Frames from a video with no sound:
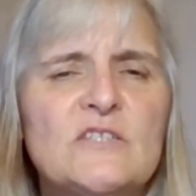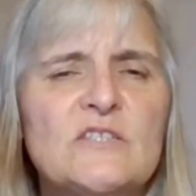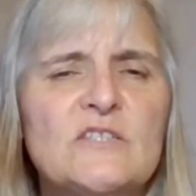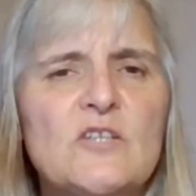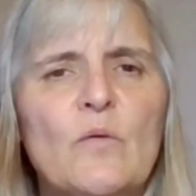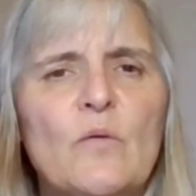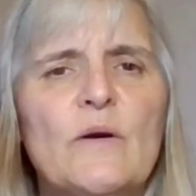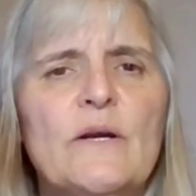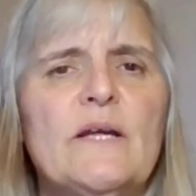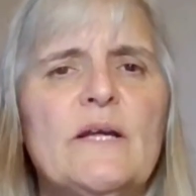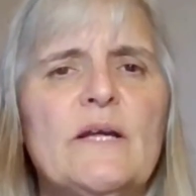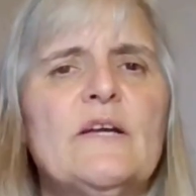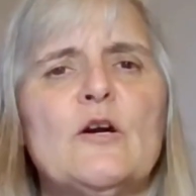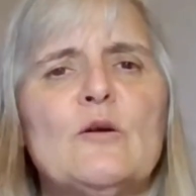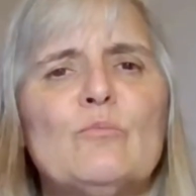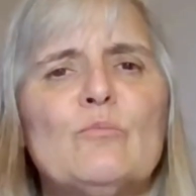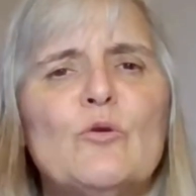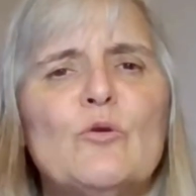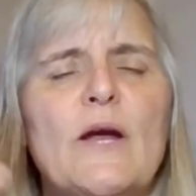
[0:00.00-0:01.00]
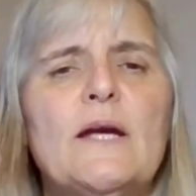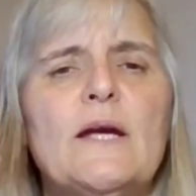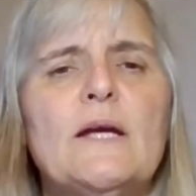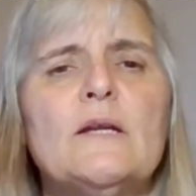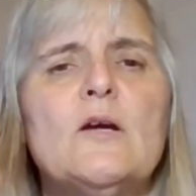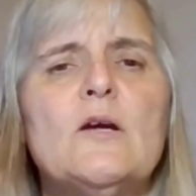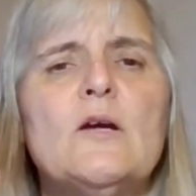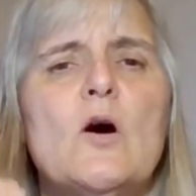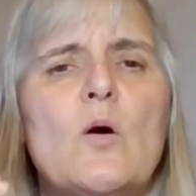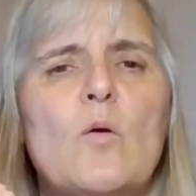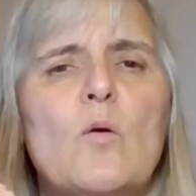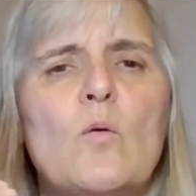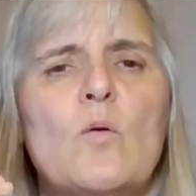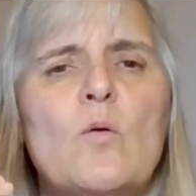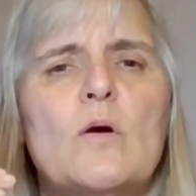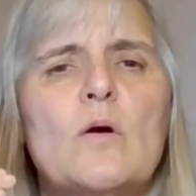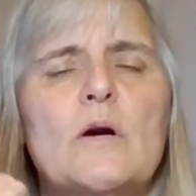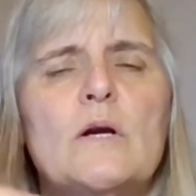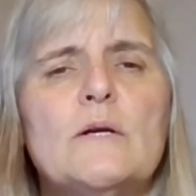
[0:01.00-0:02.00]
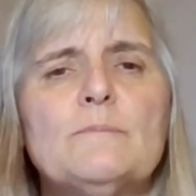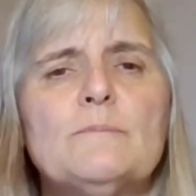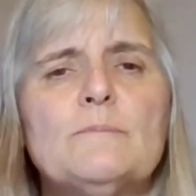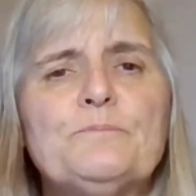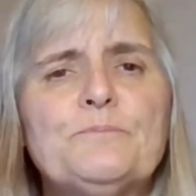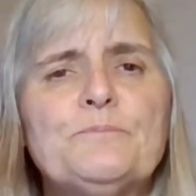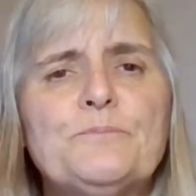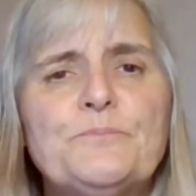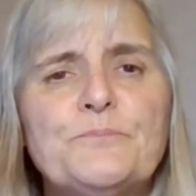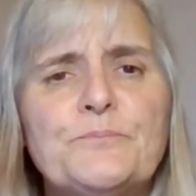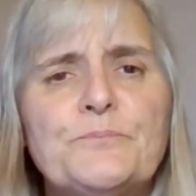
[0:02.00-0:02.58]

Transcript: that's already in our brain or